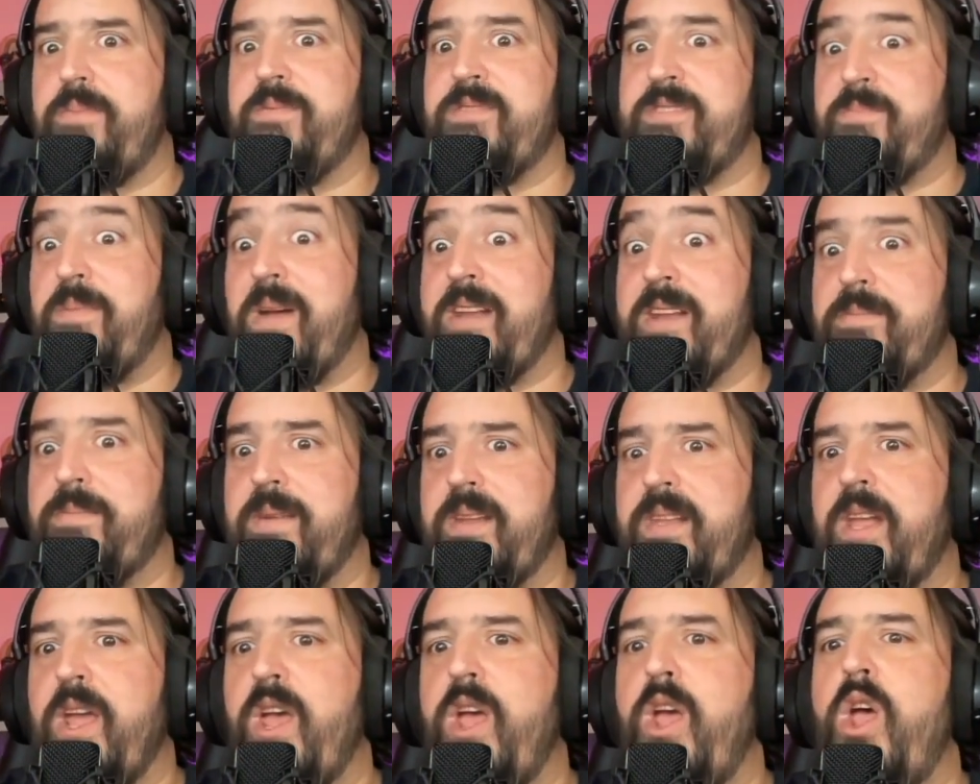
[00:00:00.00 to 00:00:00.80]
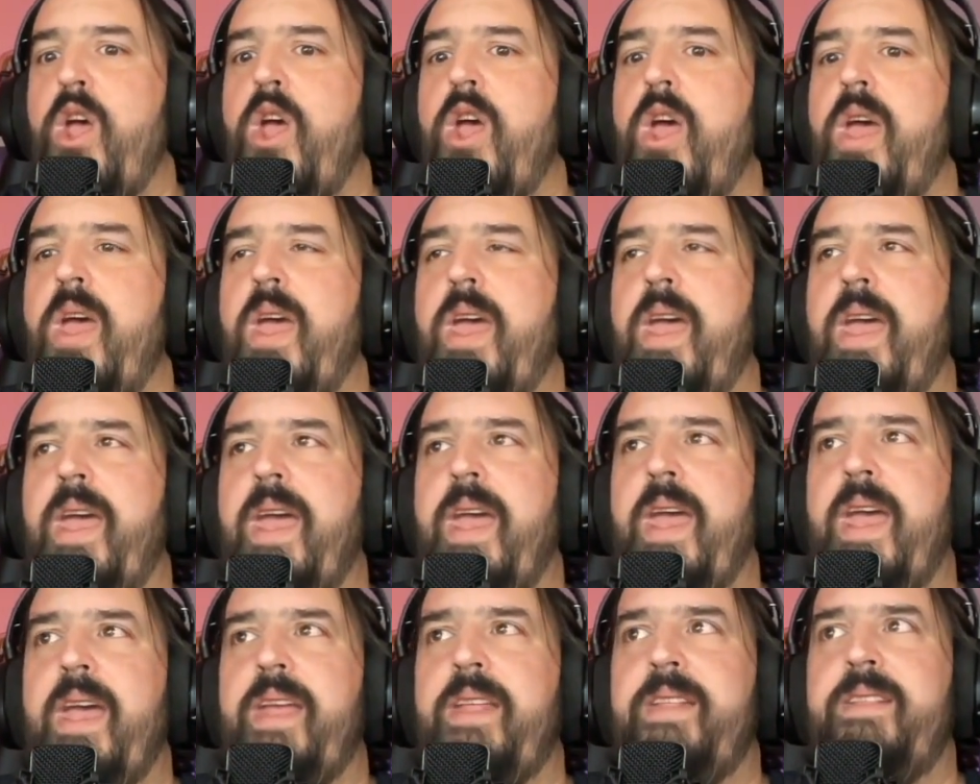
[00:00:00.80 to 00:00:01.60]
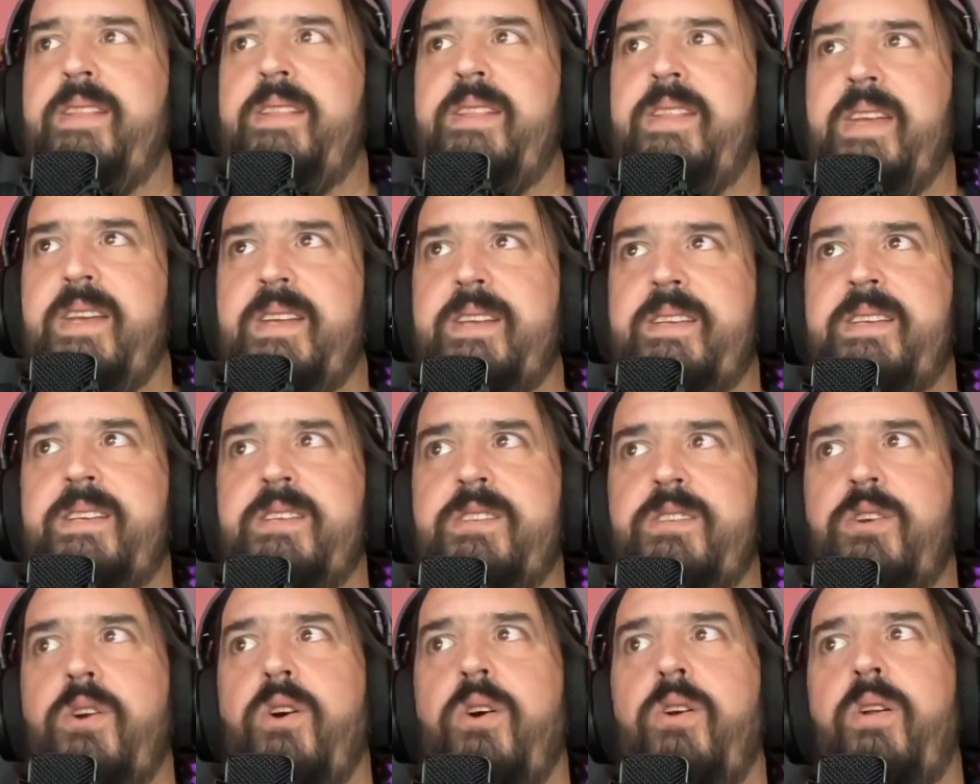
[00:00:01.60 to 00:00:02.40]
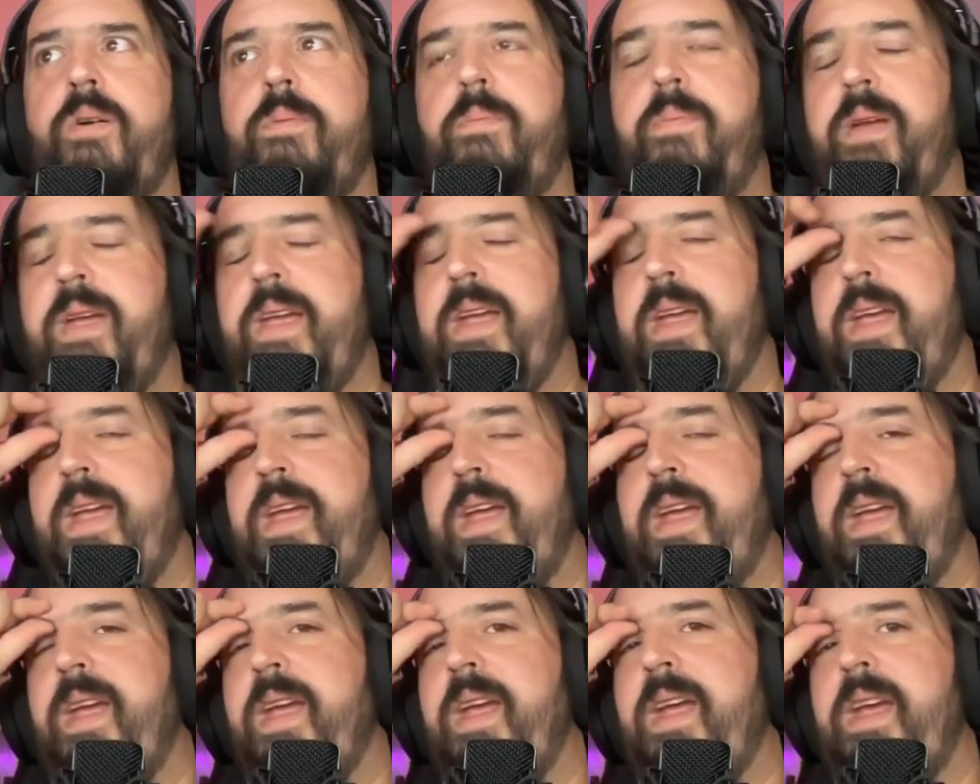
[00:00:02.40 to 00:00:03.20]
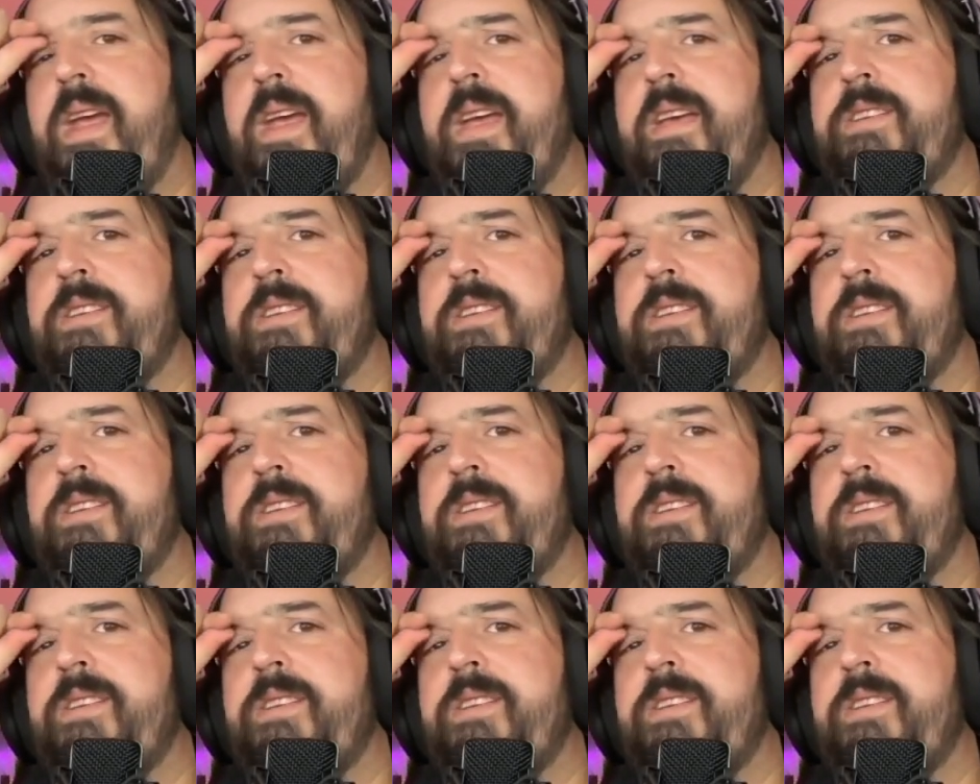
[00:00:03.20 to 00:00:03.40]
Management, this is gonna be